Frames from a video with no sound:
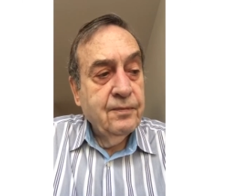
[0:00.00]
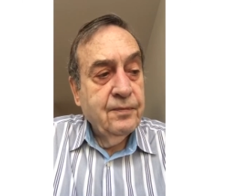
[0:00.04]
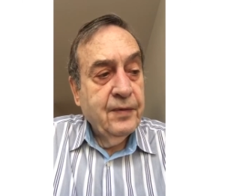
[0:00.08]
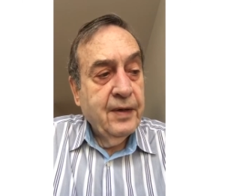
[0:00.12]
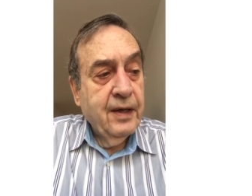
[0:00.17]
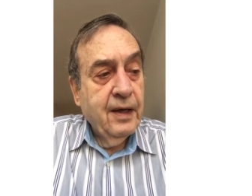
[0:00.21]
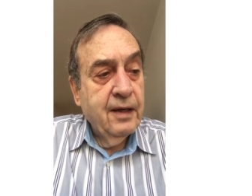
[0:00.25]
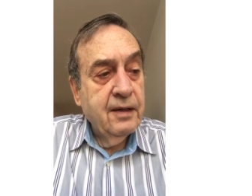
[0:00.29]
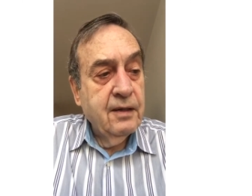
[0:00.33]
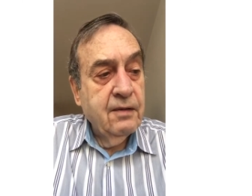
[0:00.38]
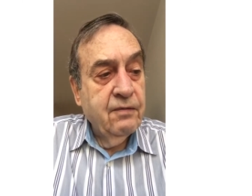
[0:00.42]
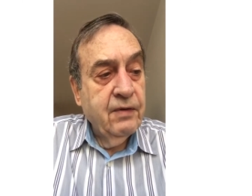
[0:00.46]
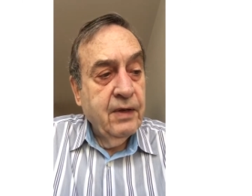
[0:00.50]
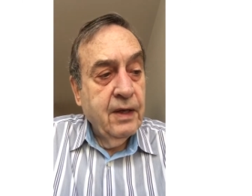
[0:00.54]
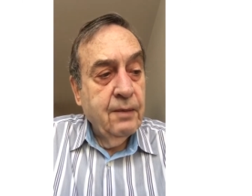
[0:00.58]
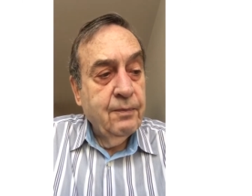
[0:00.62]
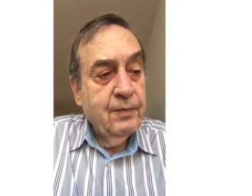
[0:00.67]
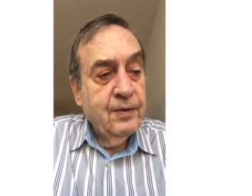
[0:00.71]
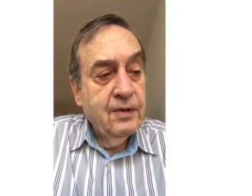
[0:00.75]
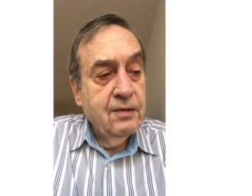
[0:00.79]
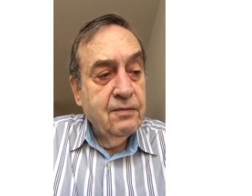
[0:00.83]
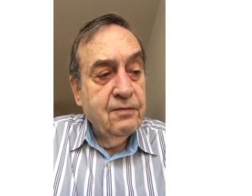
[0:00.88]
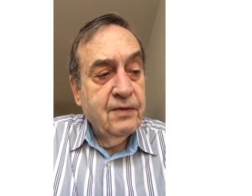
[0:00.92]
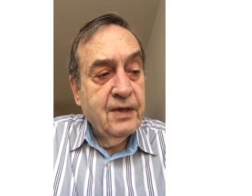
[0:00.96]
I developed
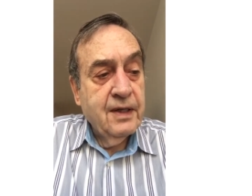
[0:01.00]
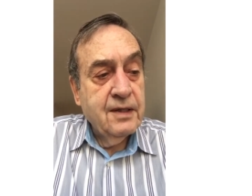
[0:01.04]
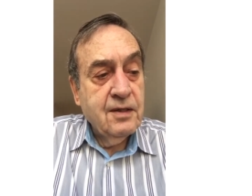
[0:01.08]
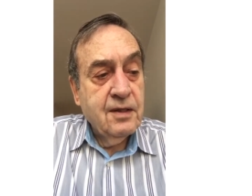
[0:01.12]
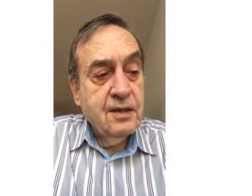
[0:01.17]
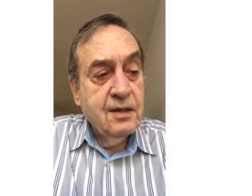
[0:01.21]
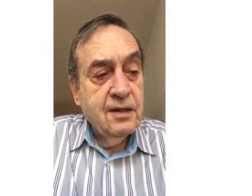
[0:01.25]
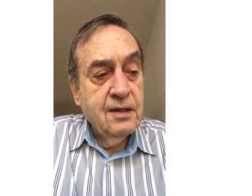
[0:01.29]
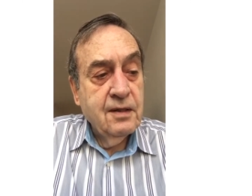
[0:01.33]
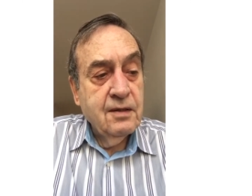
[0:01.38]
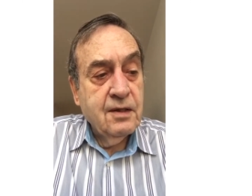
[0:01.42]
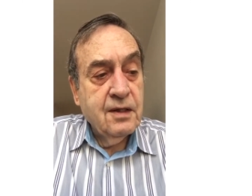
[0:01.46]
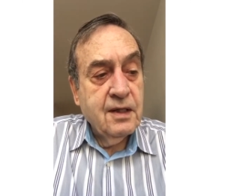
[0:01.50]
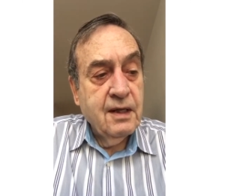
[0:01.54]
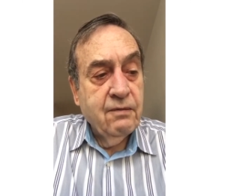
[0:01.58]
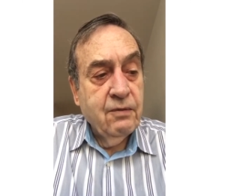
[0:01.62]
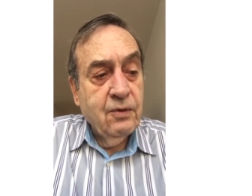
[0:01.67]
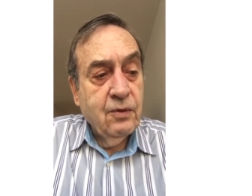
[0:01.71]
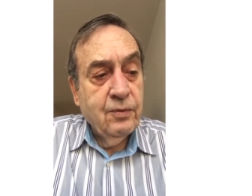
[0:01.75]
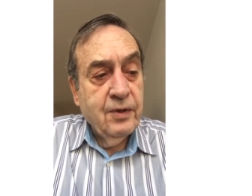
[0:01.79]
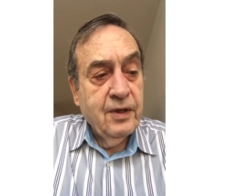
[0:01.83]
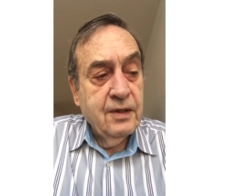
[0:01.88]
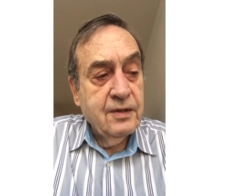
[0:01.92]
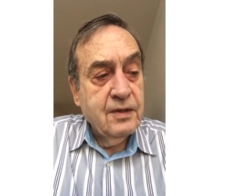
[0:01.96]
and invested in several
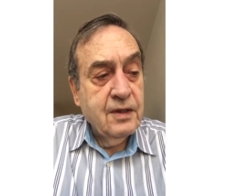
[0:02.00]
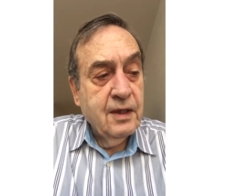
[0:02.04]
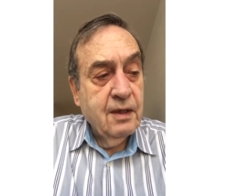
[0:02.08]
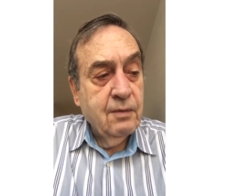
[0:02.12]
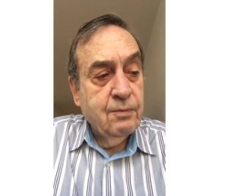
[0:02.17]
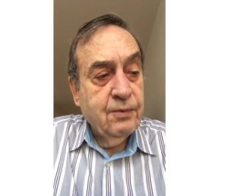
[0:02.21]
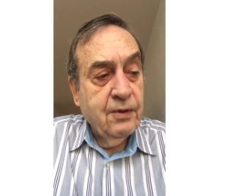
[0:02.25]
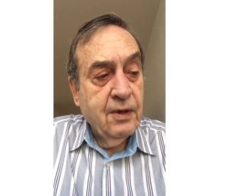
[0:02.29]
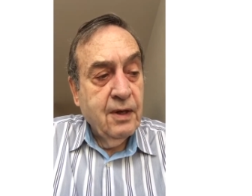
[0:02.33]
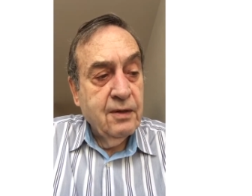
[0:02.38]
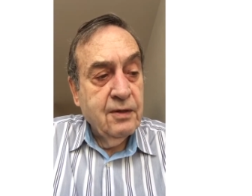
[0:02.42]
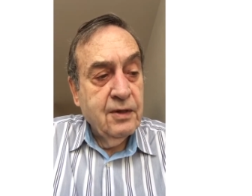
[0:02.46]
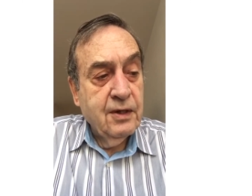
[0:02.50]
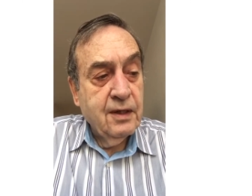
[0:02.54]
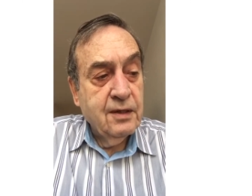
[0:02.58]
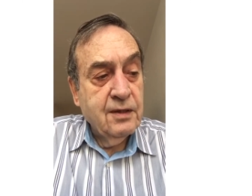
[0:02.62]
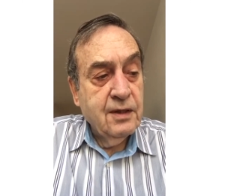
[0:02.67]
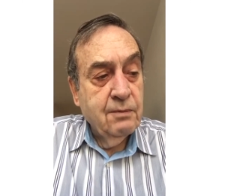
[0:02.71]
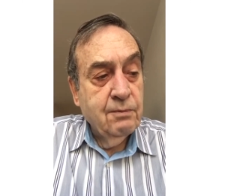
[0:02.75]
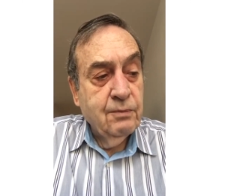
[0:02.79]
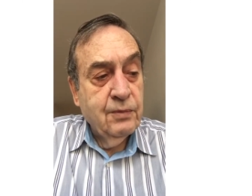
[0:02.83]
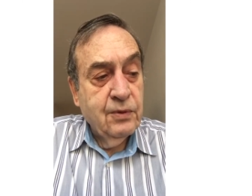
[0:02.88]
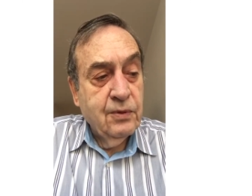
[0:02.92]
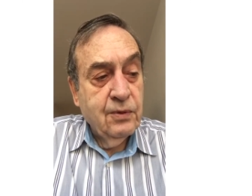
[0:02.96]
real estate projects
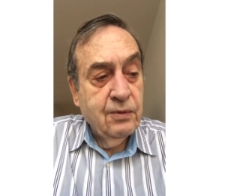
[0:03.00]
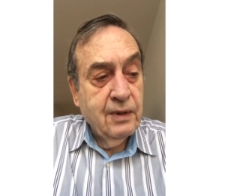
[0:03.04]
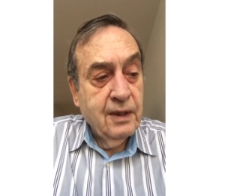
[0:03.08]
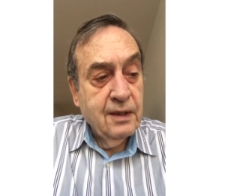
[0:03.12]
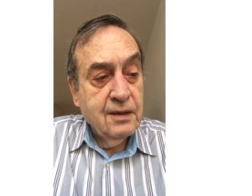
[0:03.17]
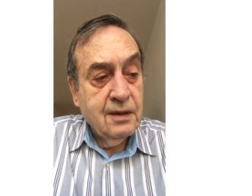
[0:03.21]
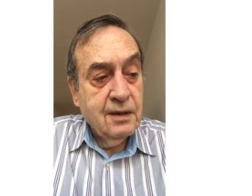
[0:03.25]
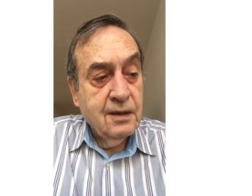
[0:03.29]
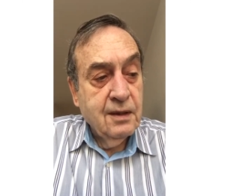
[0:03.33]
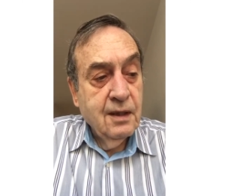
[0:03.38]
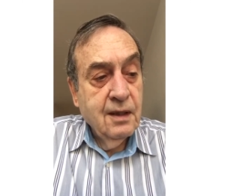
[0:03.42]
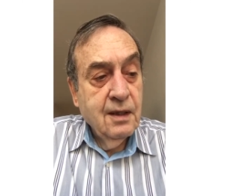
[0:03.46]
in Bucharest.